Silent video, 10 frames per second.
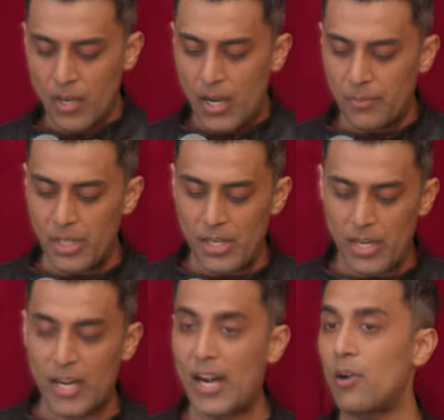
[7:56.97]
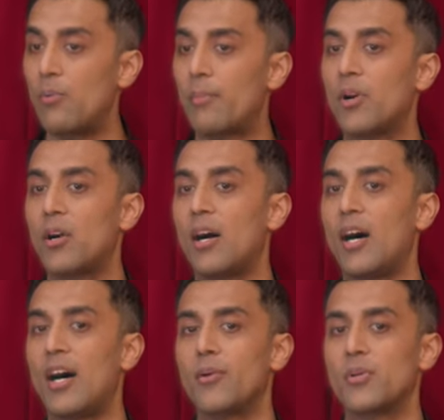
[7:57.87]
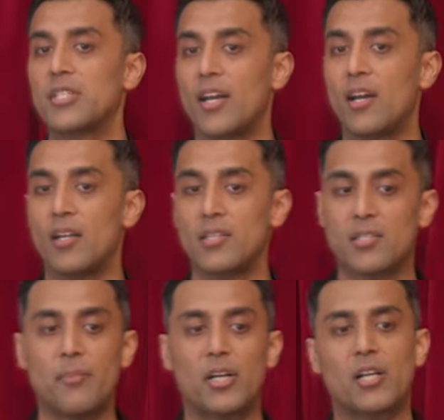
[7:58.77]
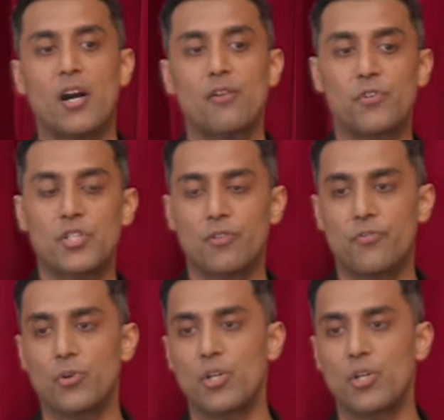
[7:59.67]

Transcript: I mean, uh, I remember I was at an Islamic conference a few